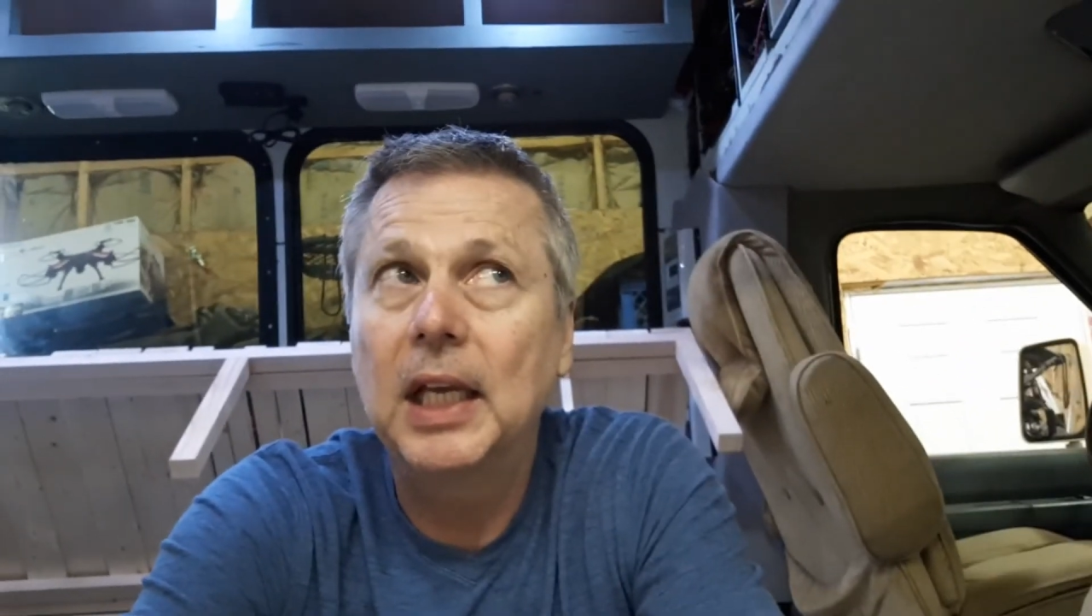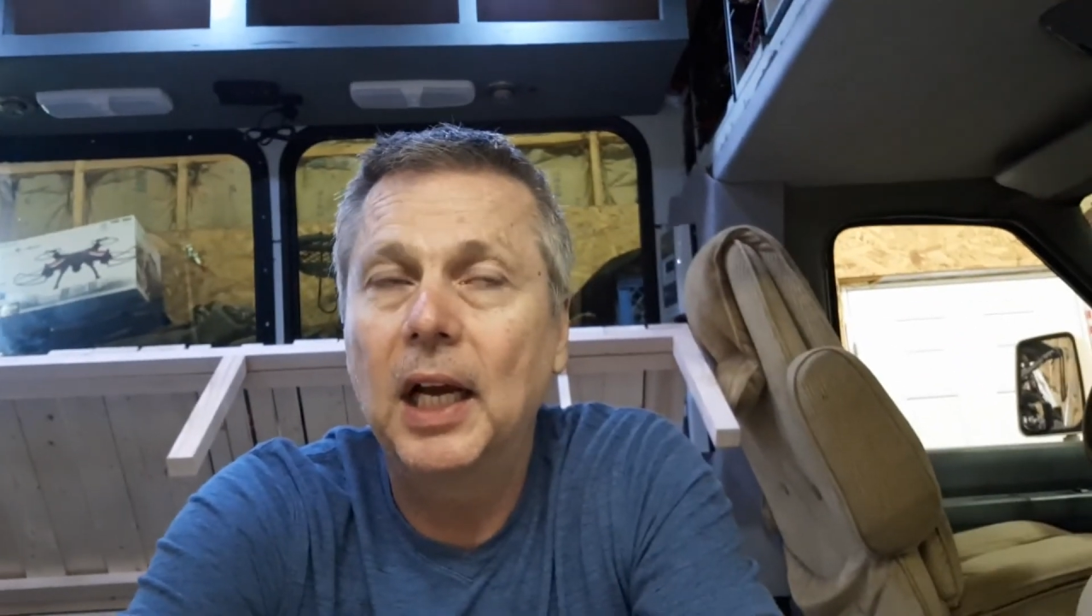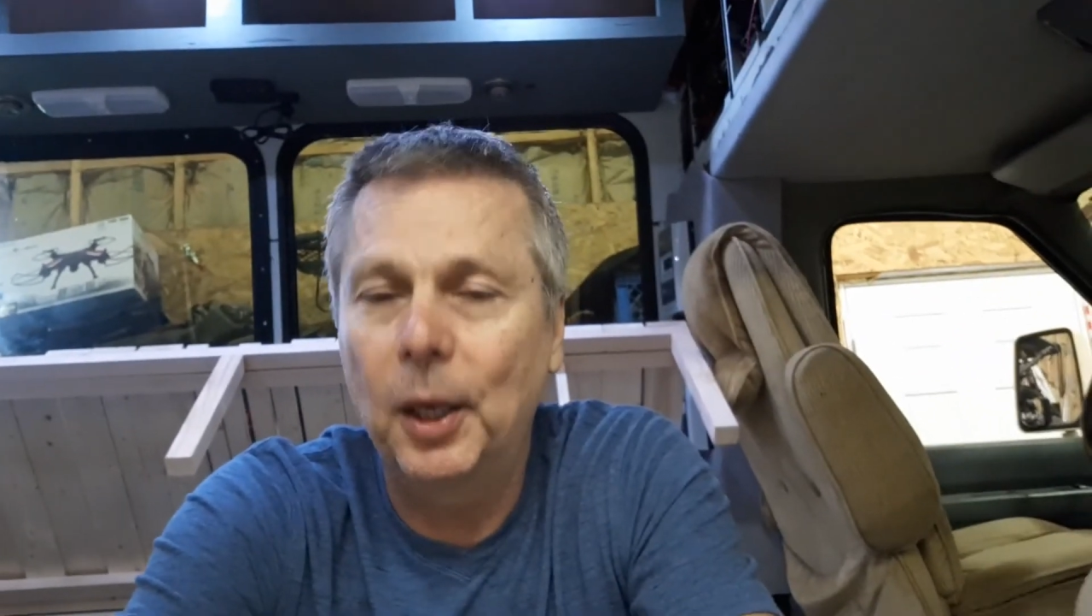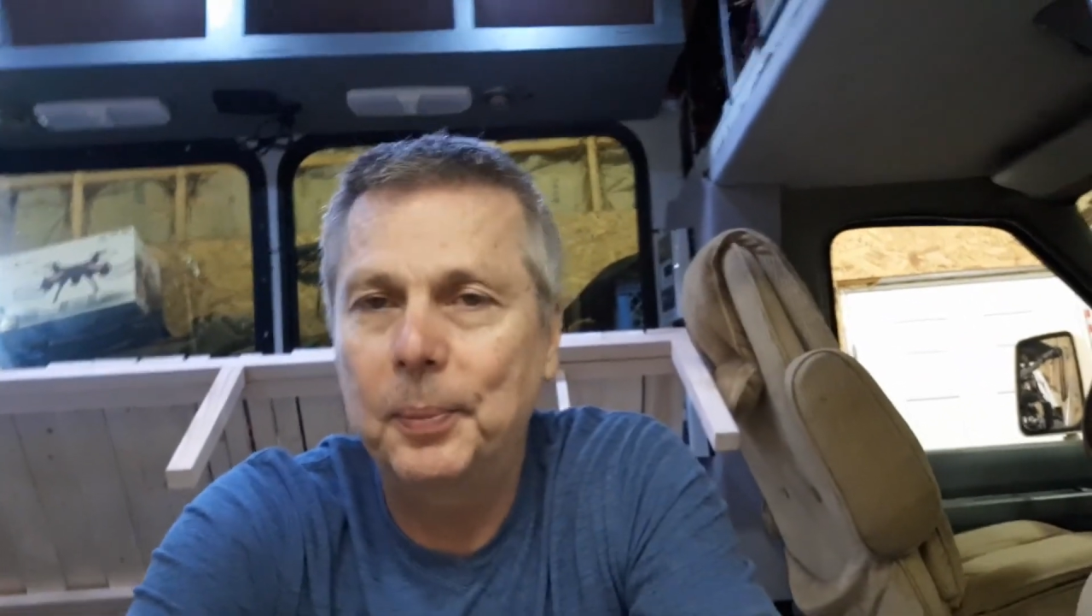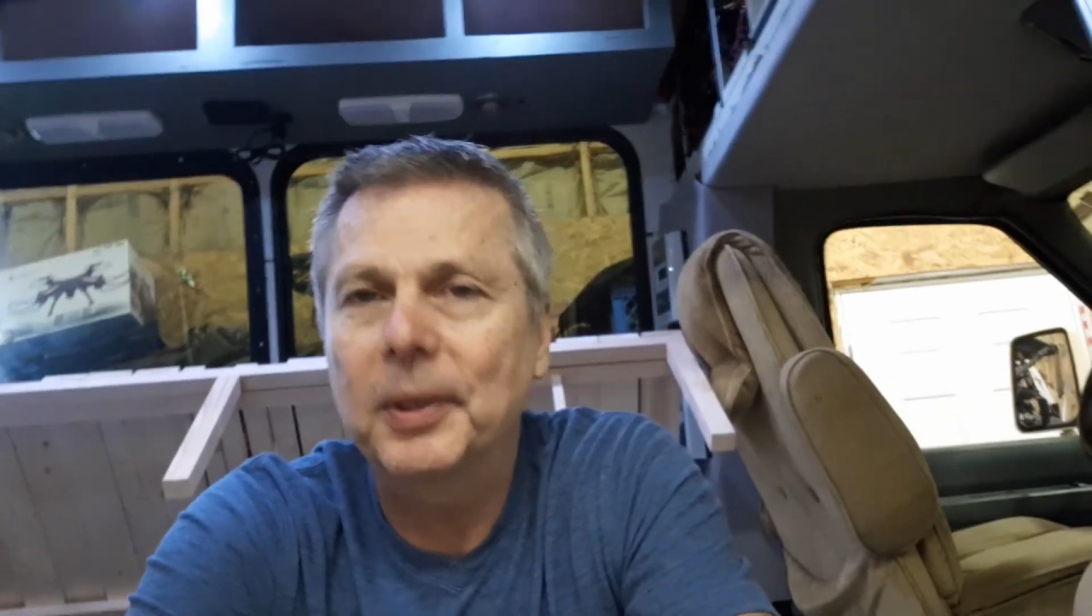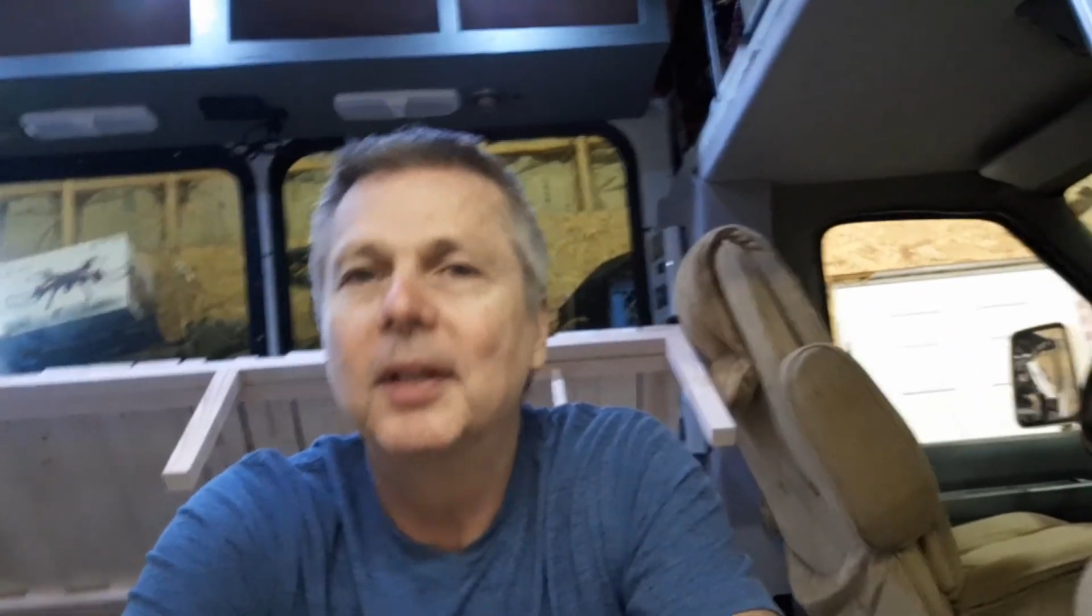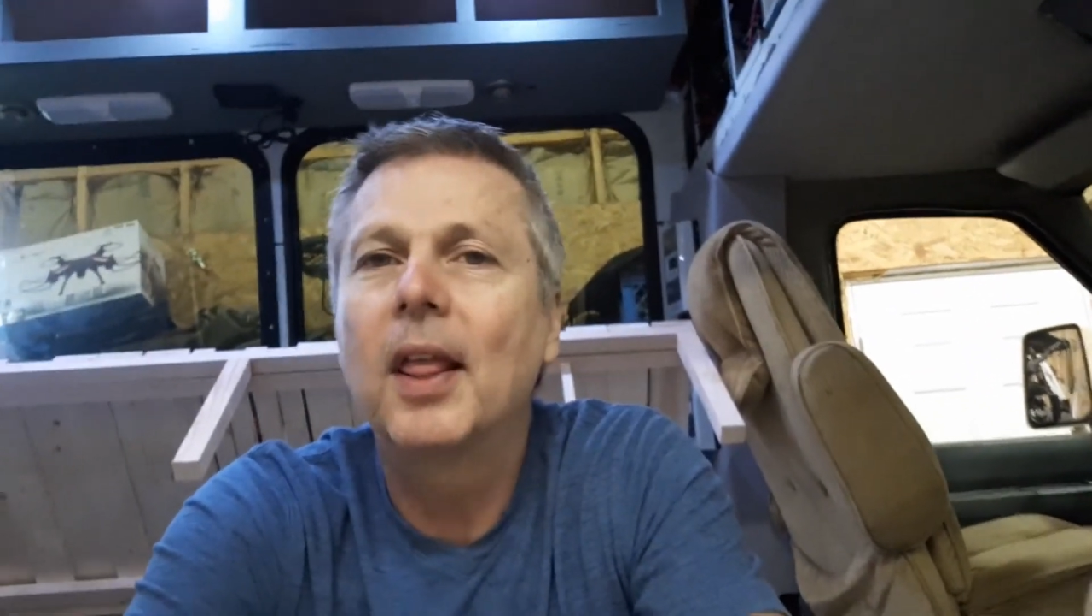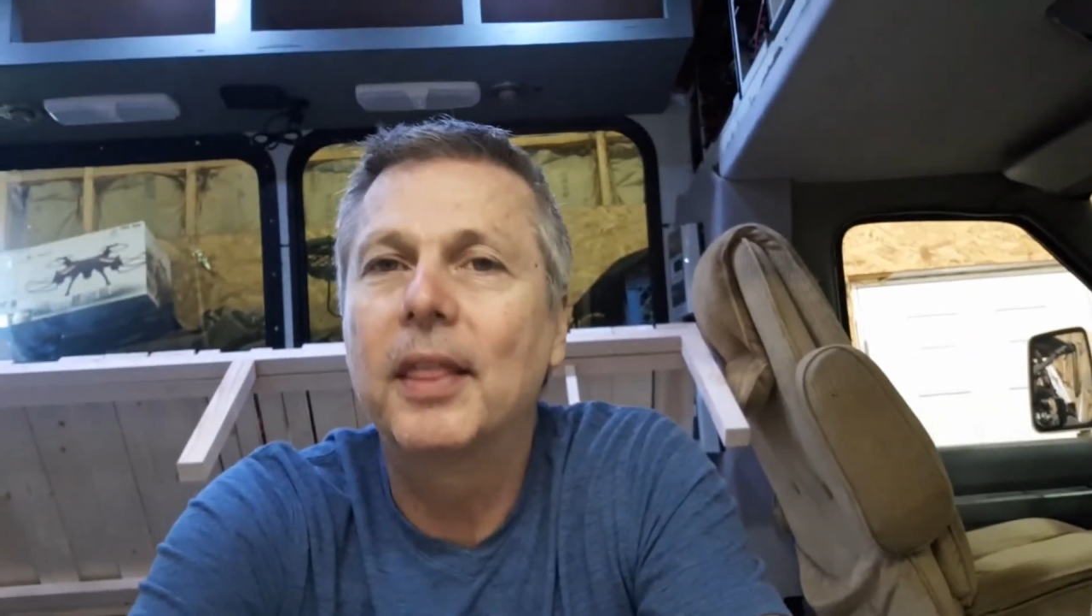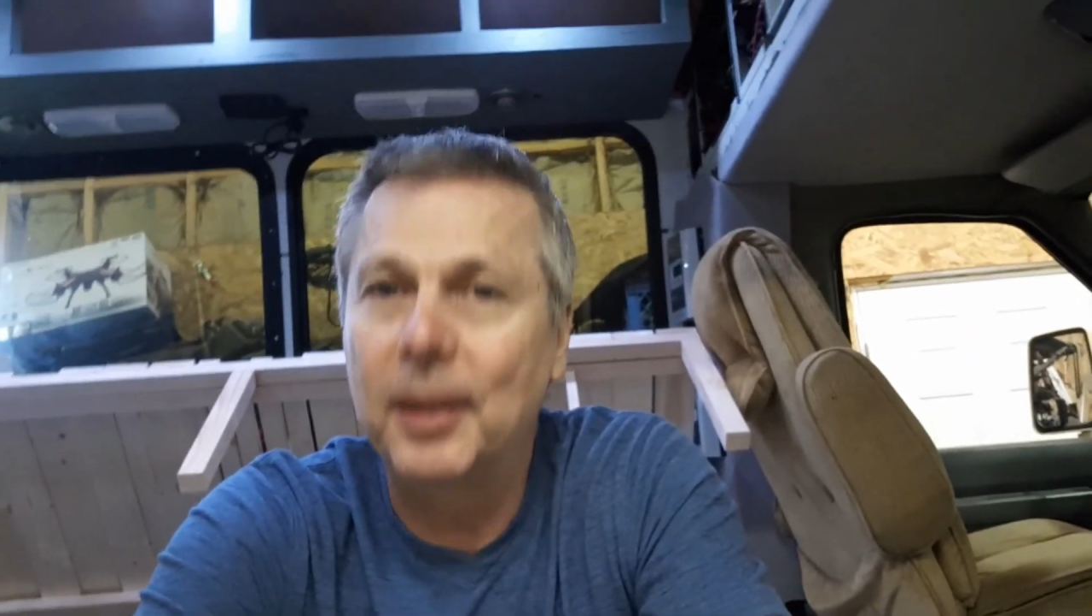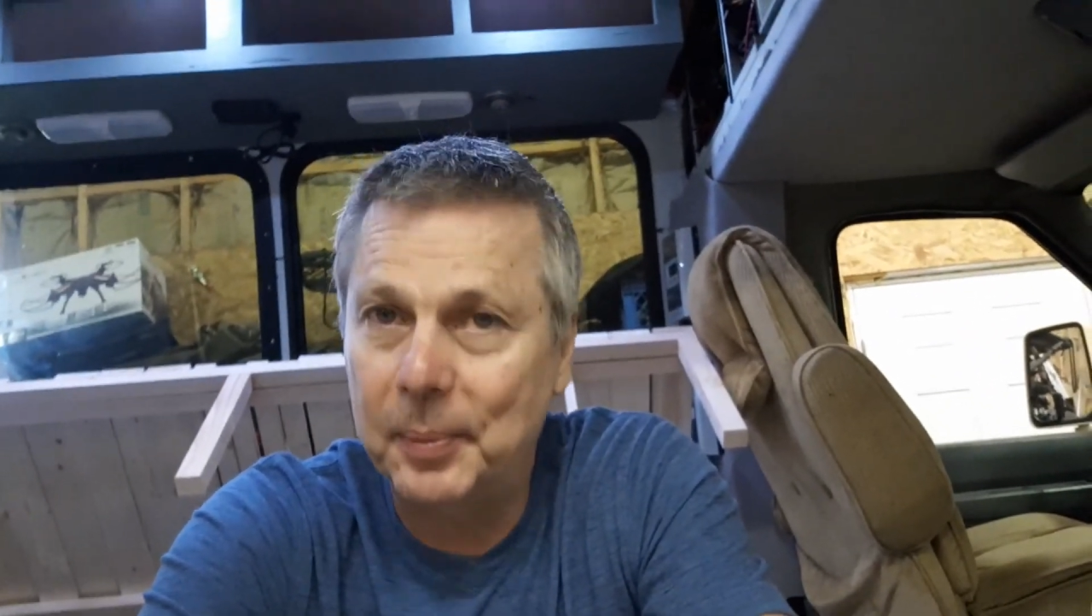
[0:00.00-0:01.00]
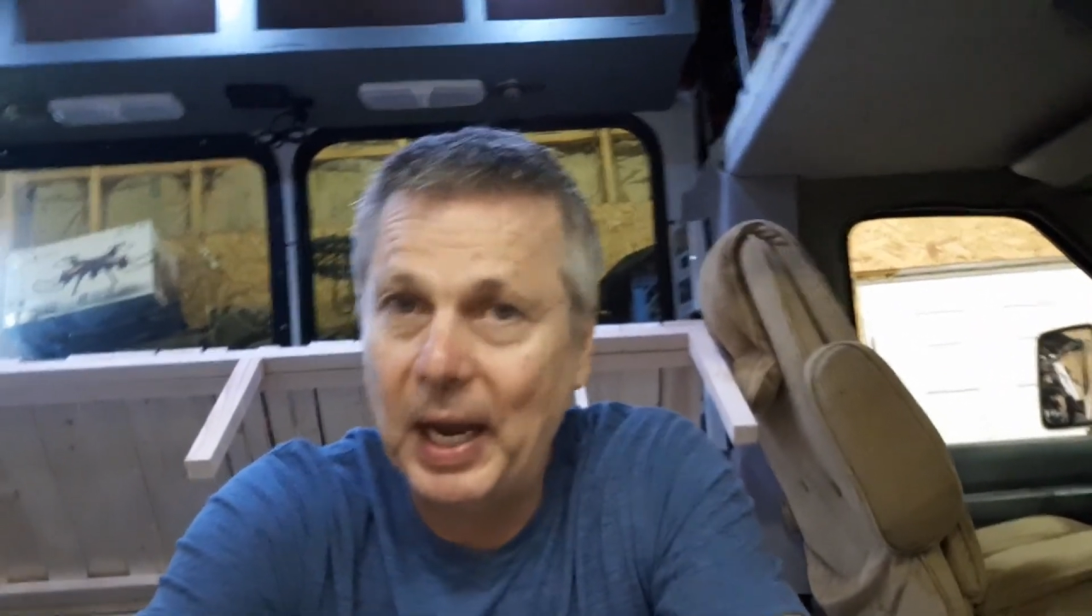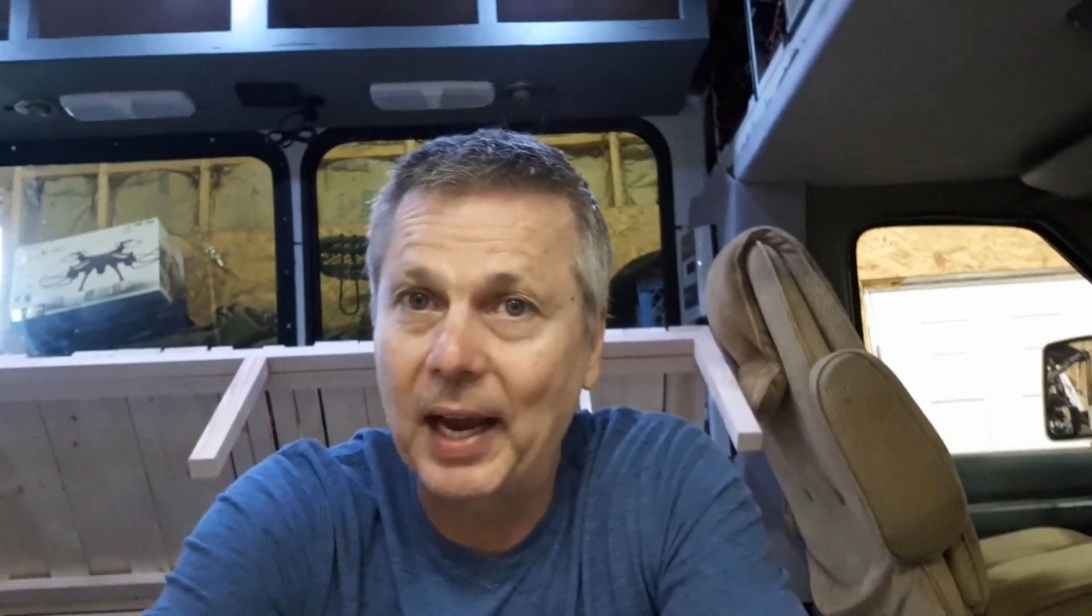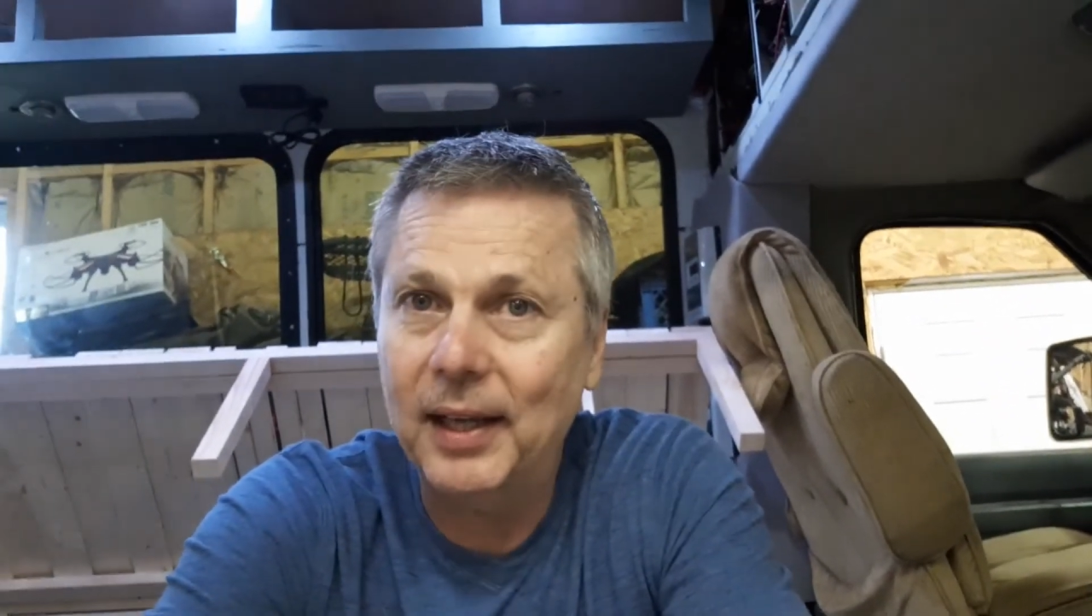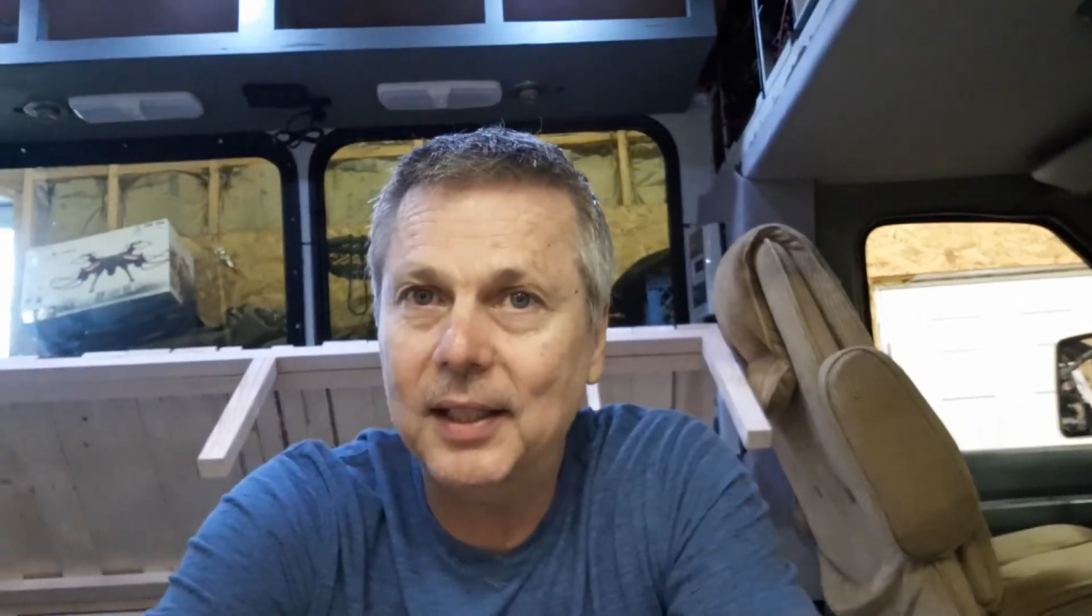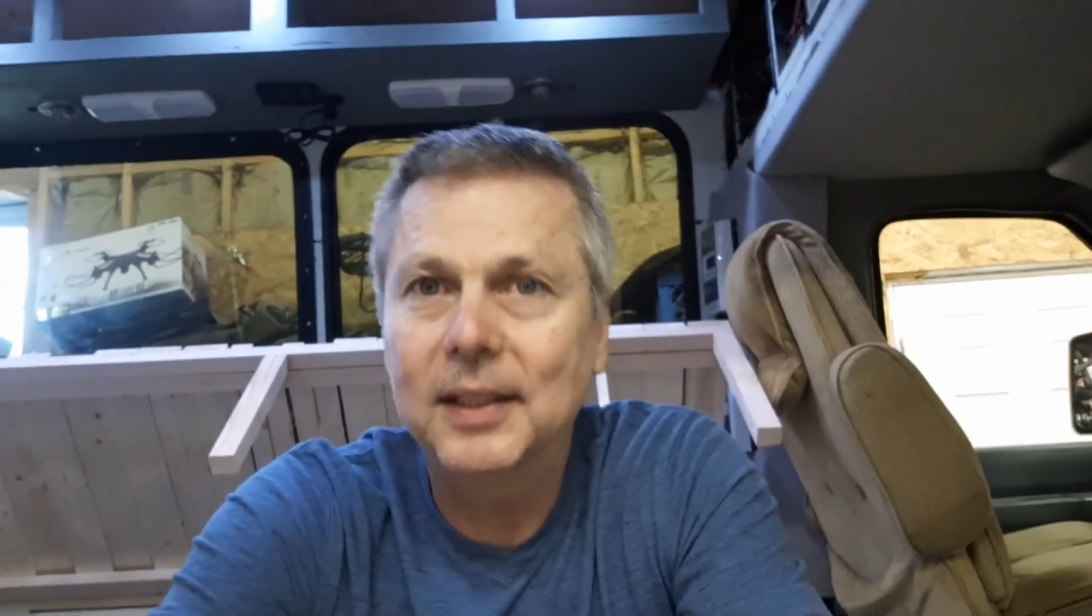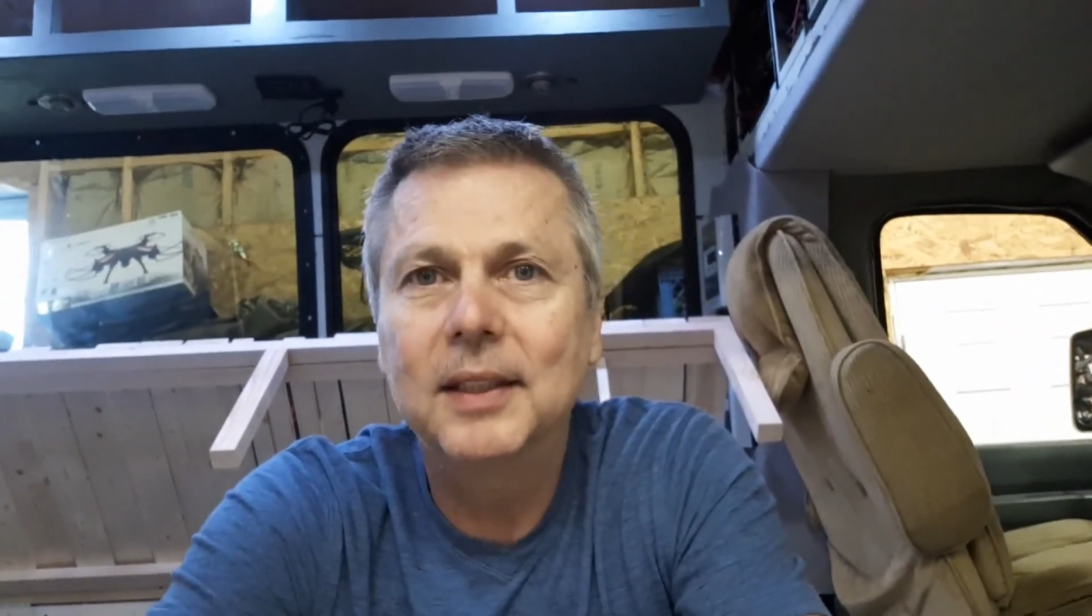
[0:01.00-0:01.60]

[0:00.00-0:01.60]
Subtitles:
up the back,